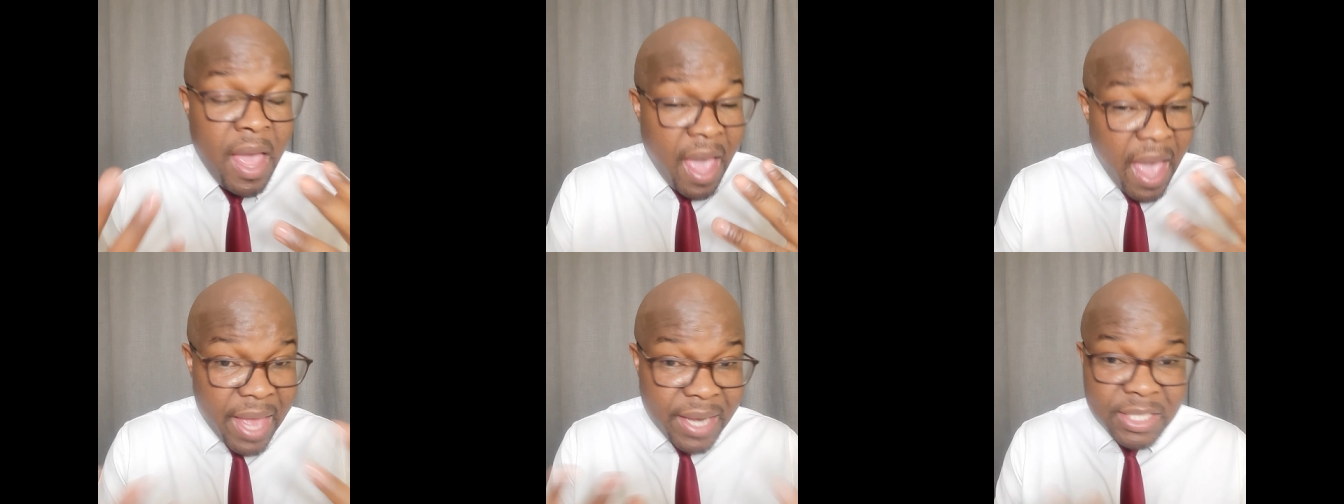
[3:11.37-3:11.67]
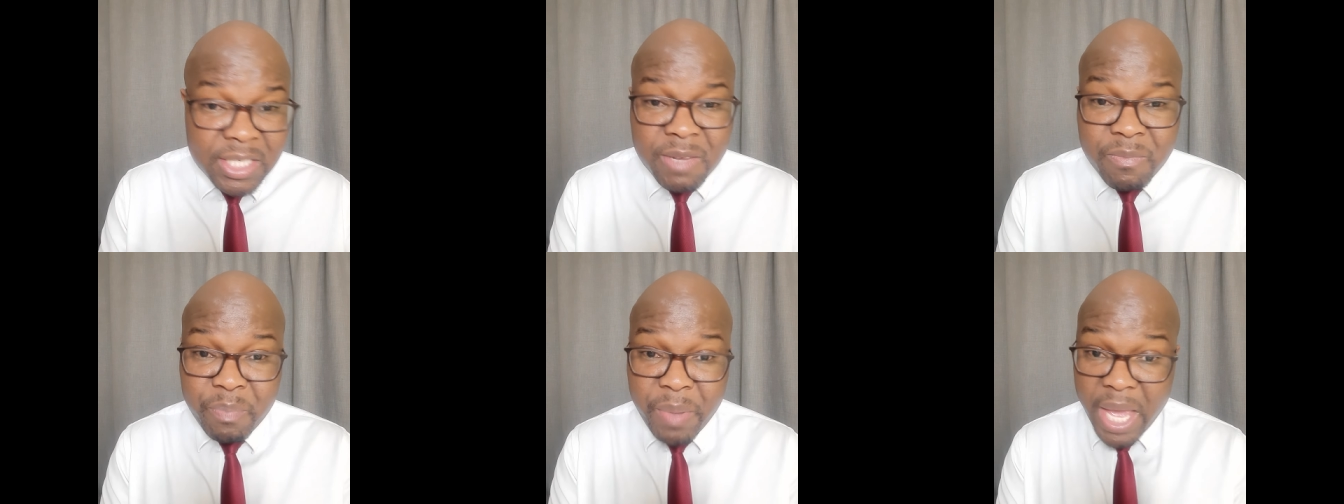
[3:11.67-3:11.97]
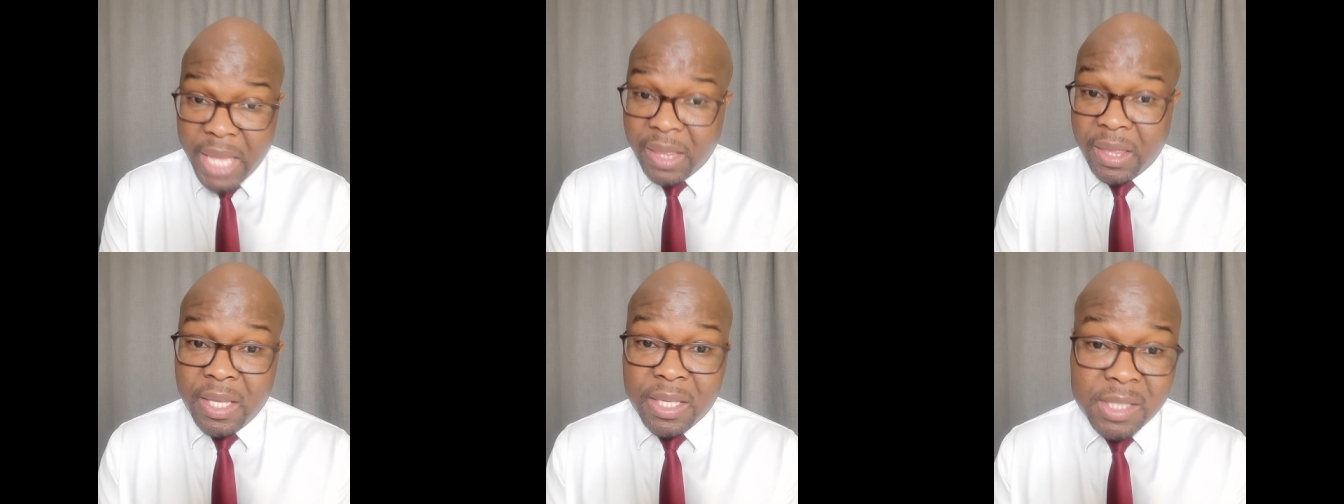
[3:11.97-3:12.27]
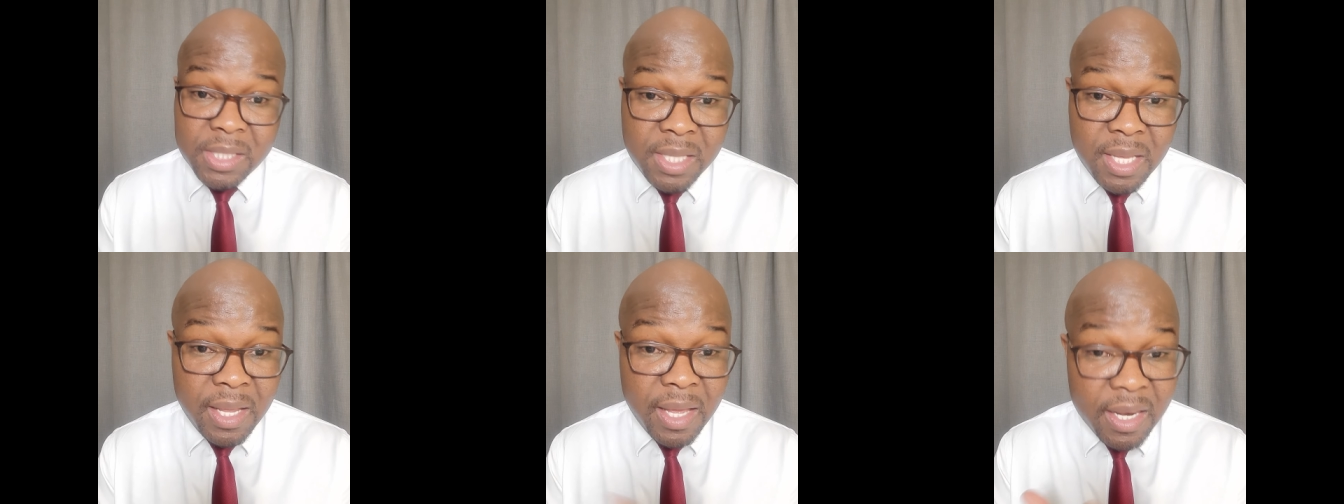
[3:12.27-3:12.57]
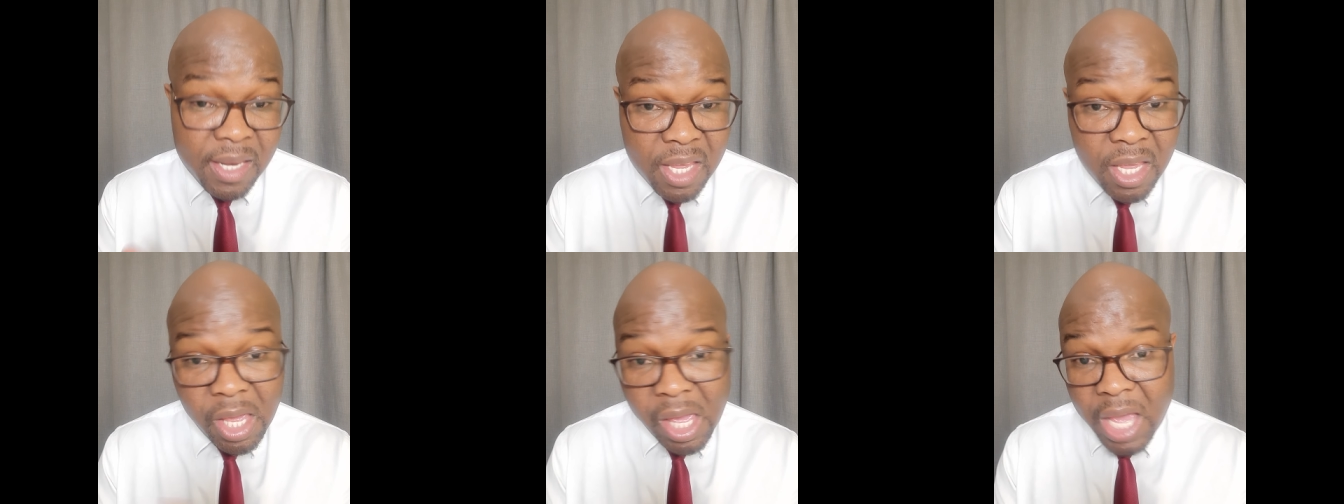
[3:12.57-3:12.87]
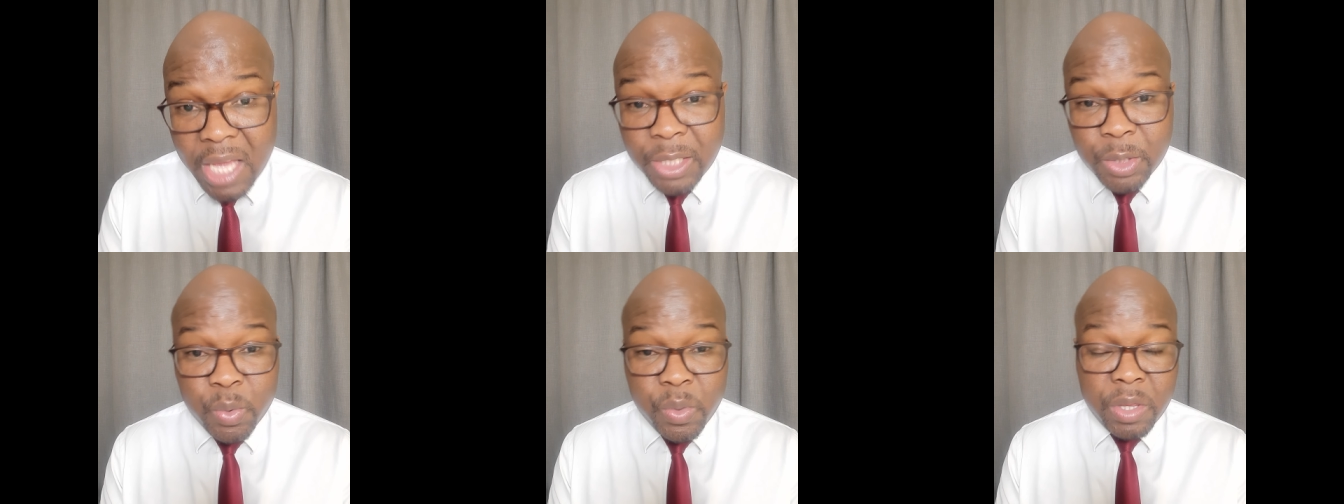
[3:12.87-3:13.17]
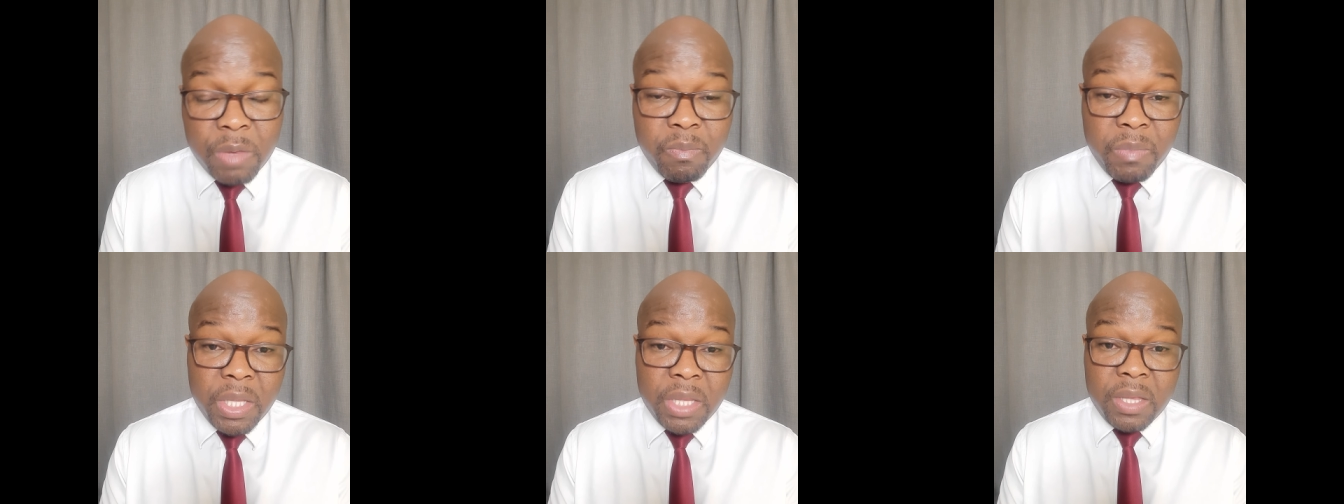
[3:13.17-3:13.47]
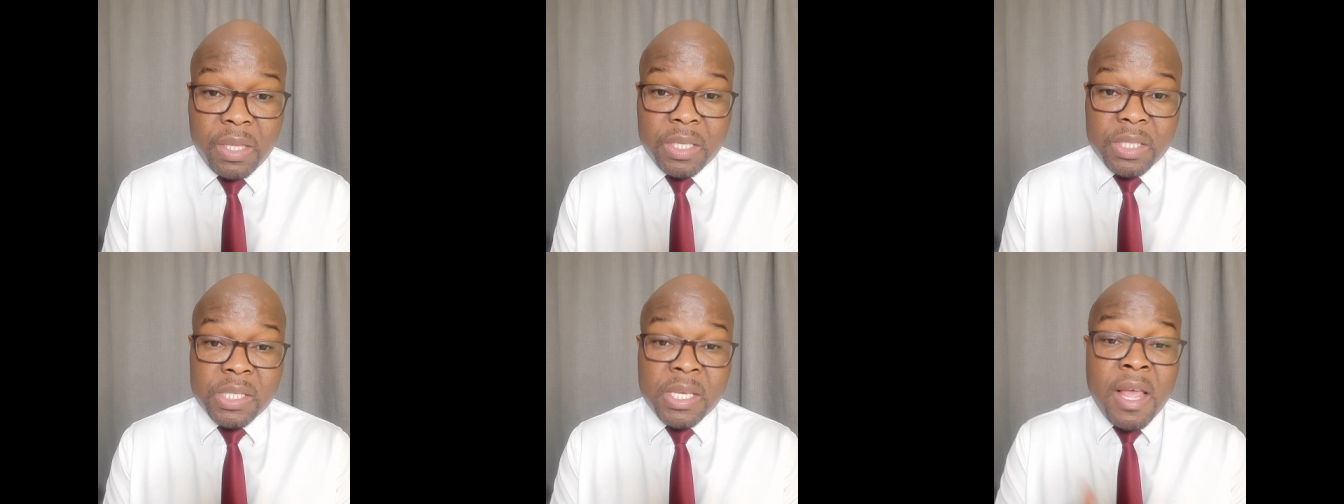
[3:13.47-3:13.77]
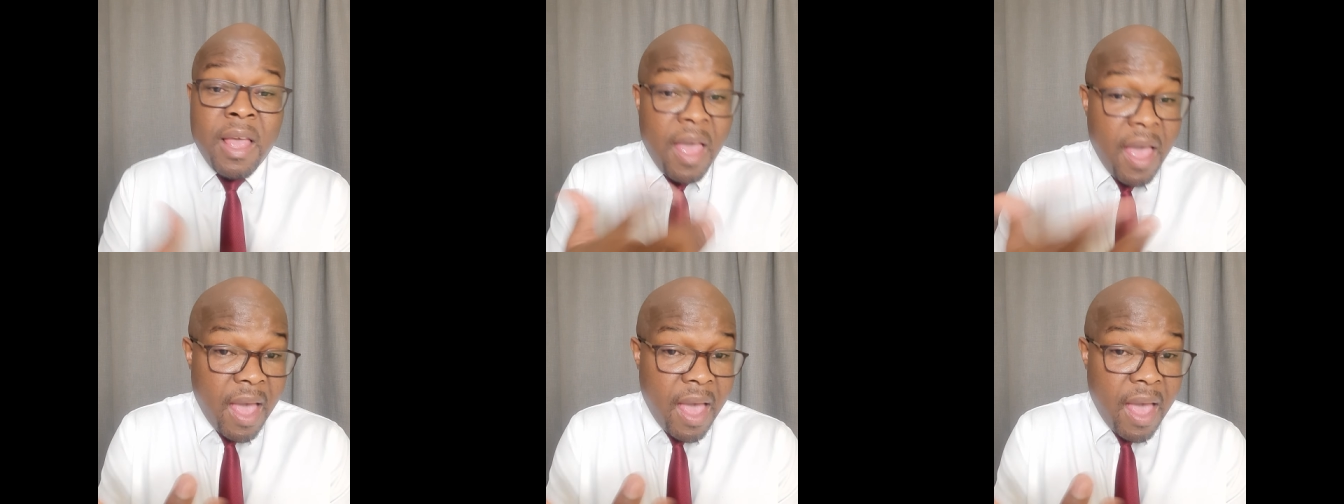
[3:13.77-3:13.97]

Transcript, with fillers: and debate this thing and engage with me this